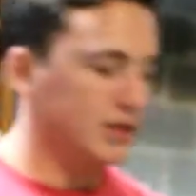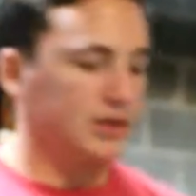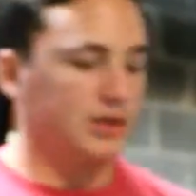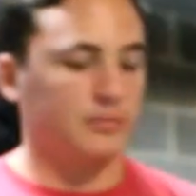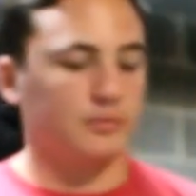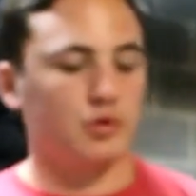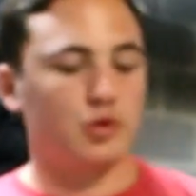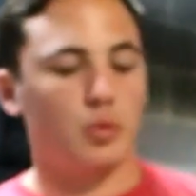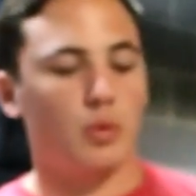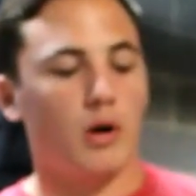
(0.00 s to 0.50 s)
is
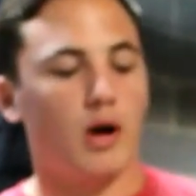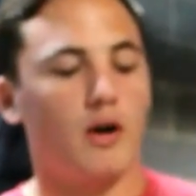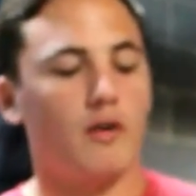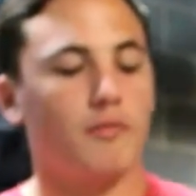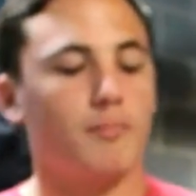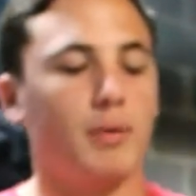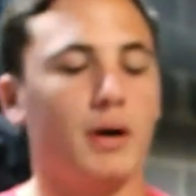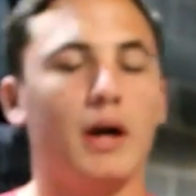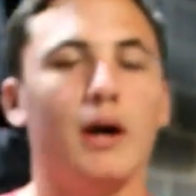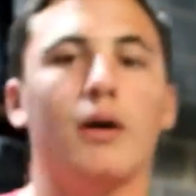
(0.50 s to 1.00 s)
some
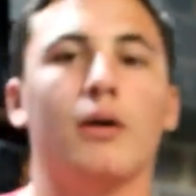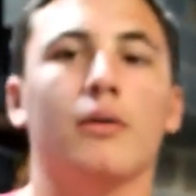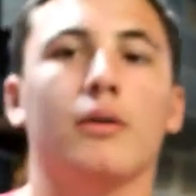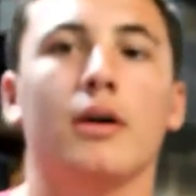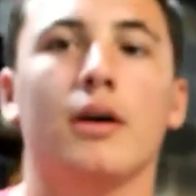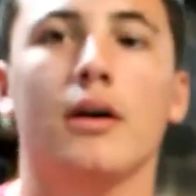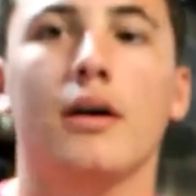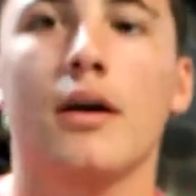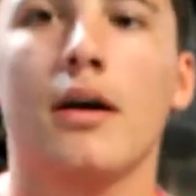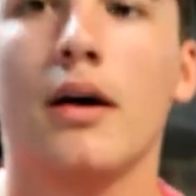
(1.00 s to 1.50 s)

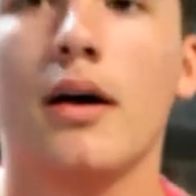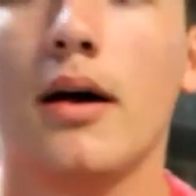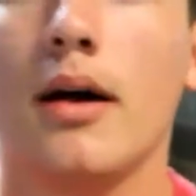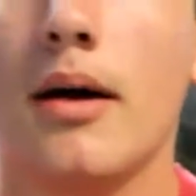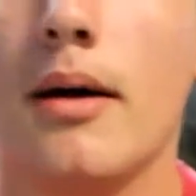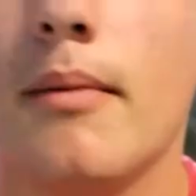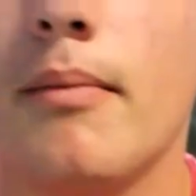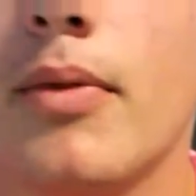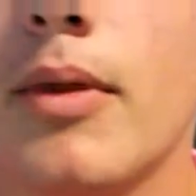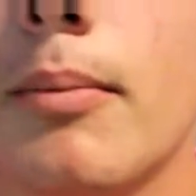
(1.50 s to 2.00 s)
12-pound
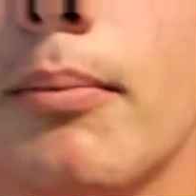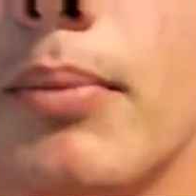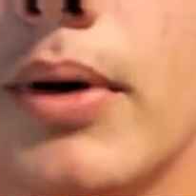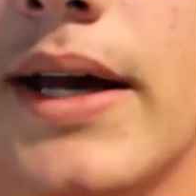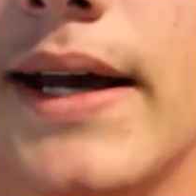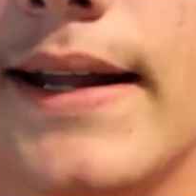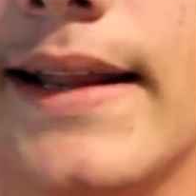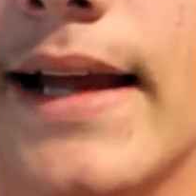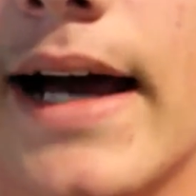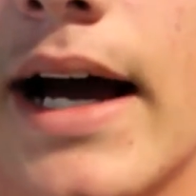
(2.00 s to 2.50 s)

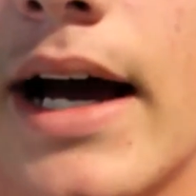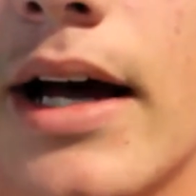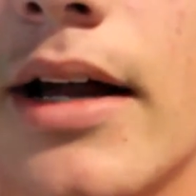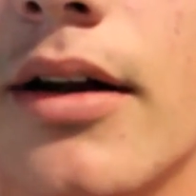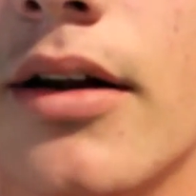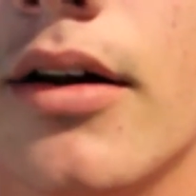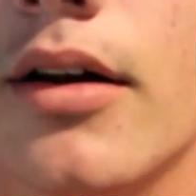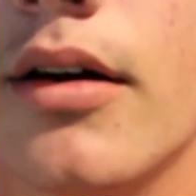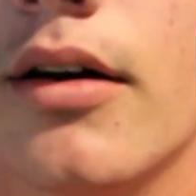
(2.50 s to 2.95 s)
P-line